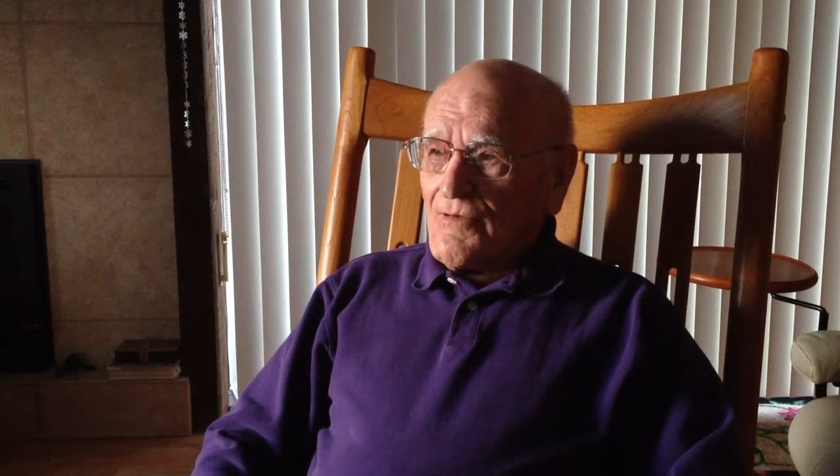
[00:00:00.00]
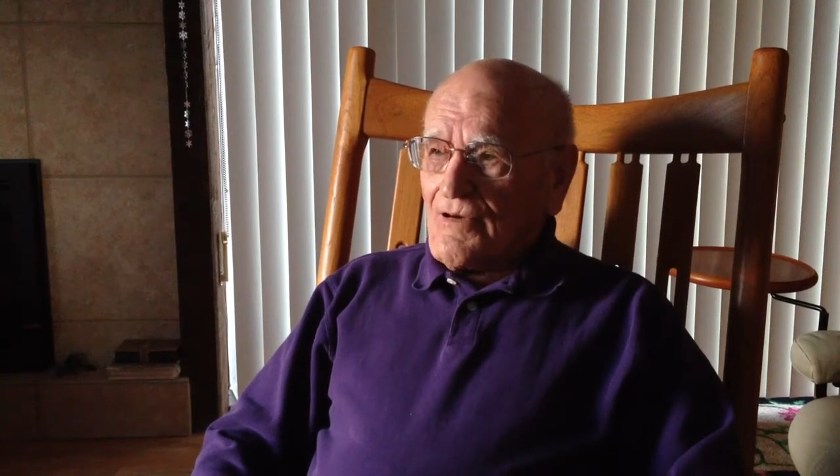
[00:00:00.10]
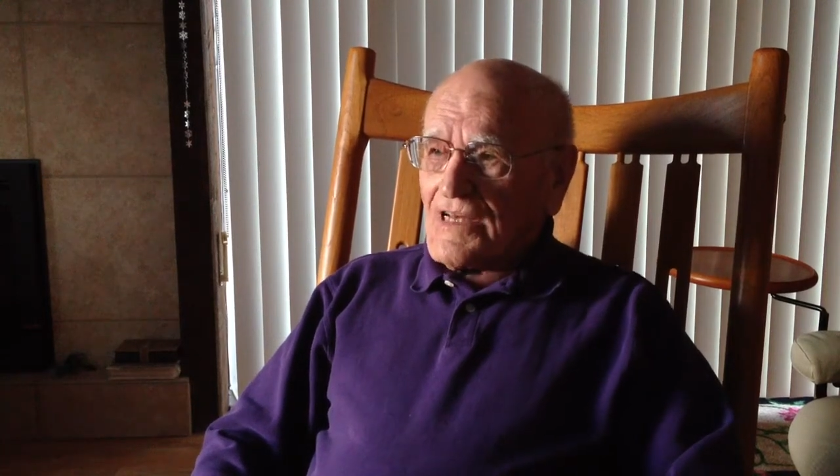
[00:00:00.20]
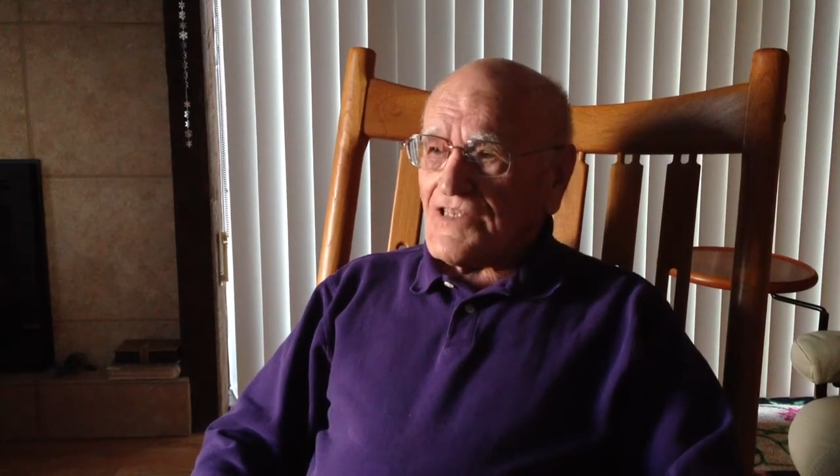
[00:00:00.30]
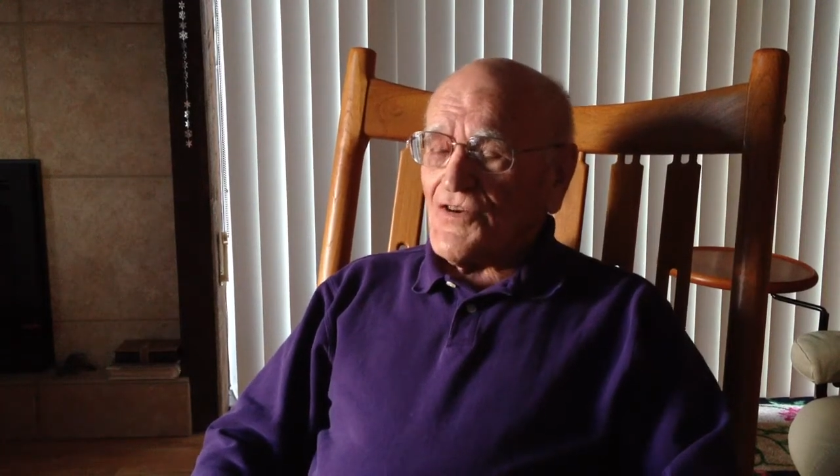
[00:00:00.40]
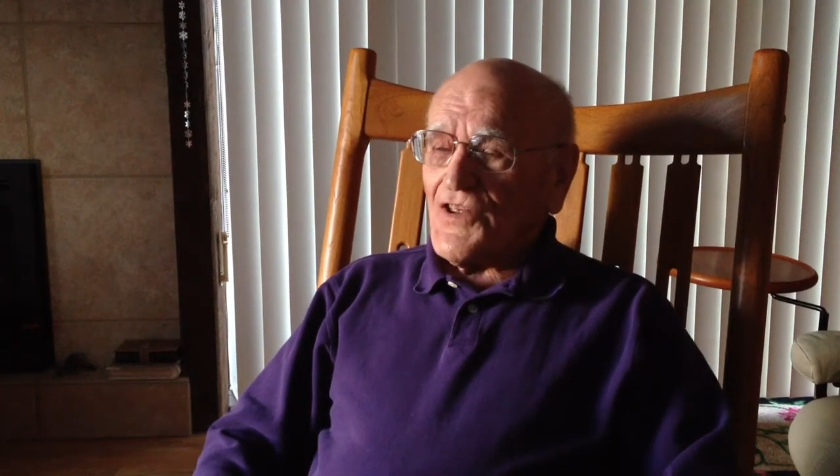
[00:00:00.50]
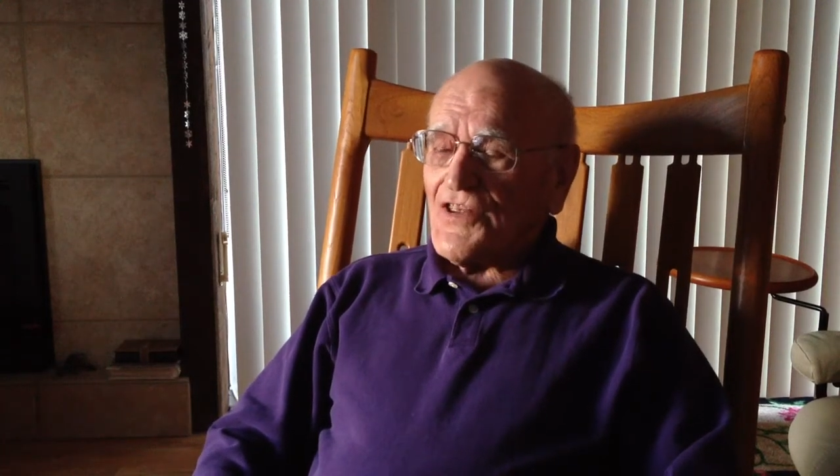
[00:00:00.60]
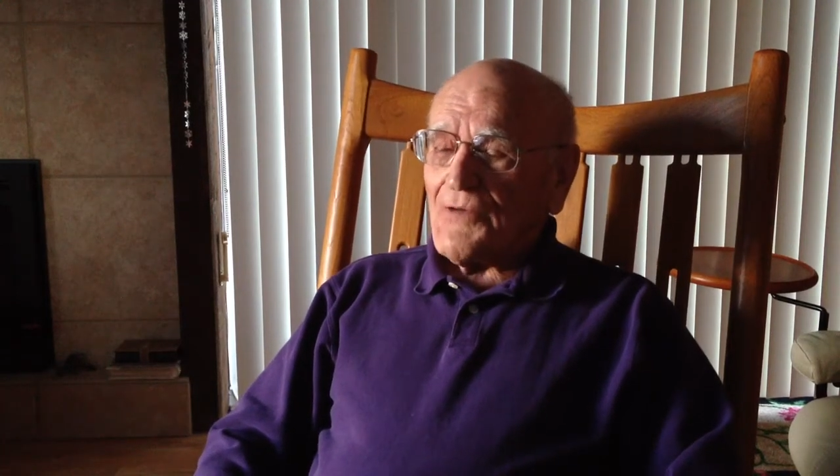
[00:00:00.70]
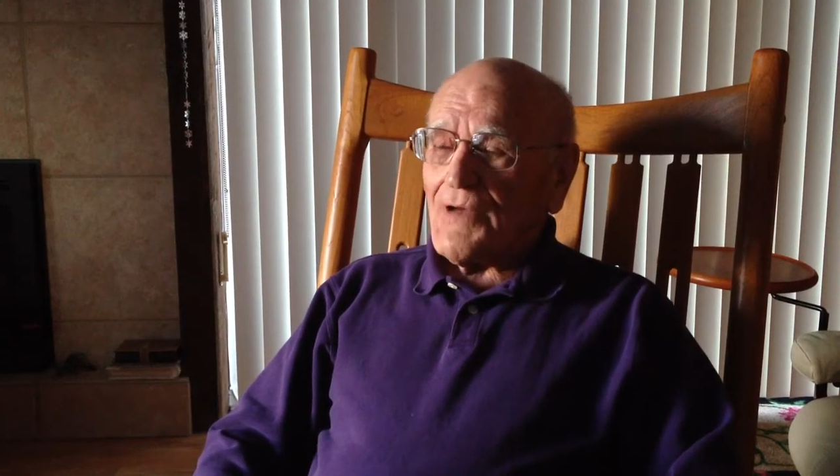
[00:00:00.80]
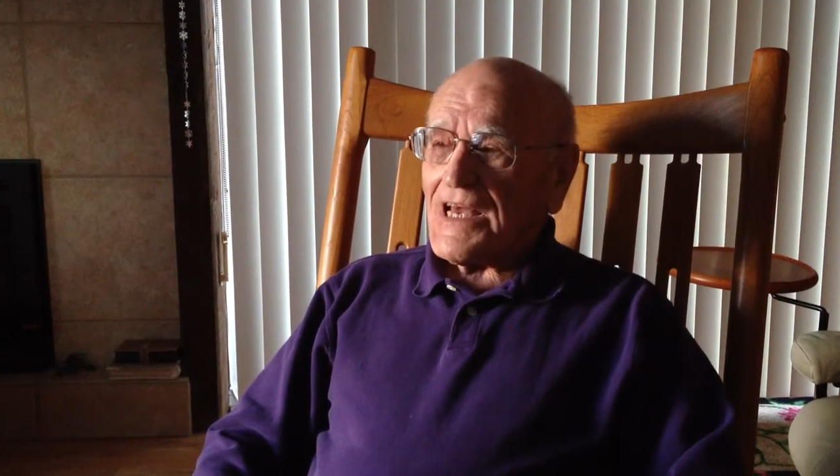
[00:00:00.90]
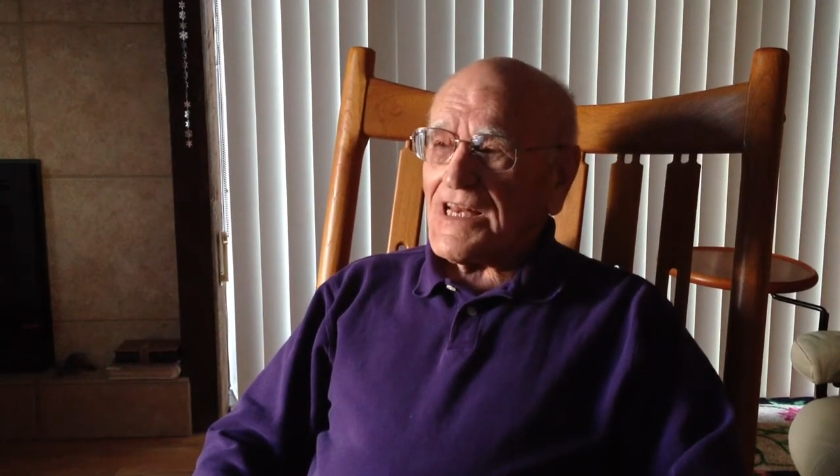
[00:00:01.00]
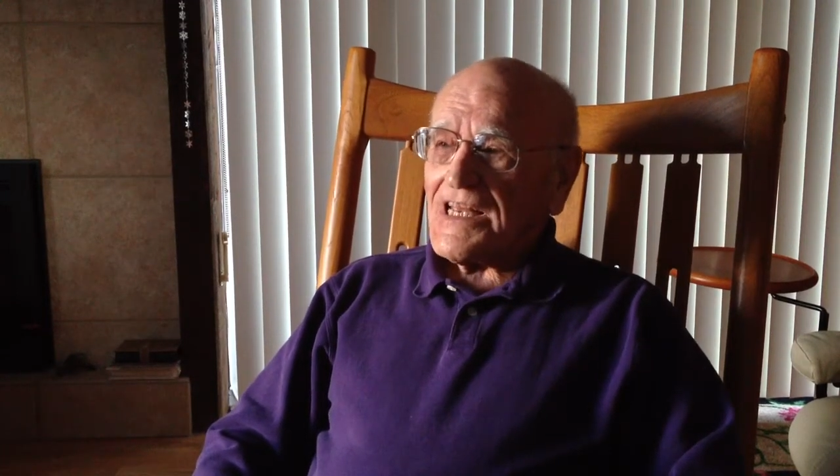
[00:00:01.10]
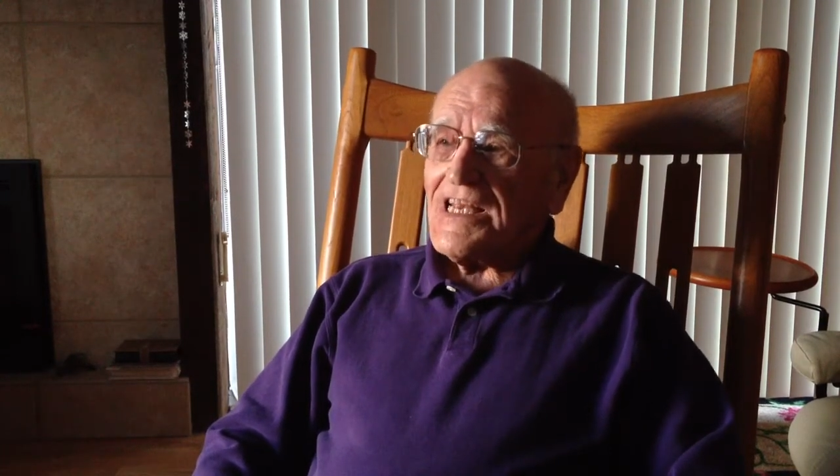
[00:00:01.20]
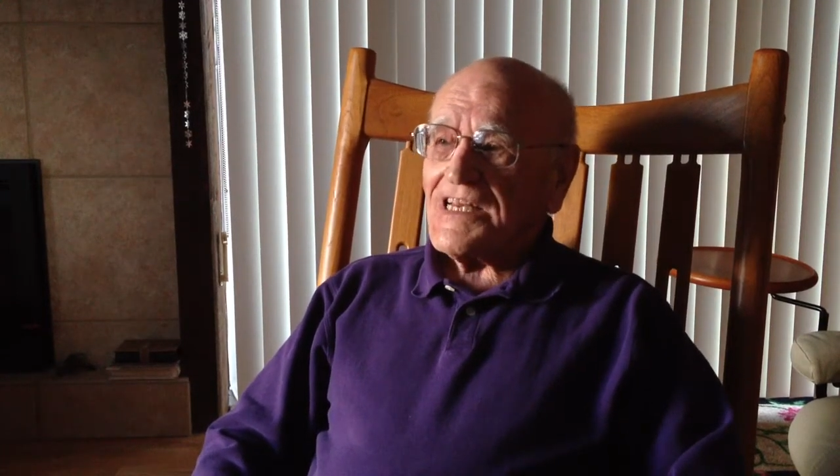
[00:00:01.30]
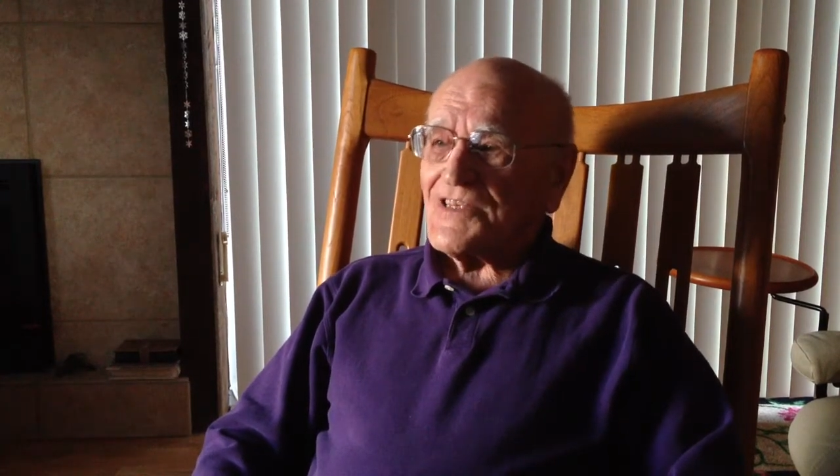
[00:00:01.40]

that's the only thing we had to eat,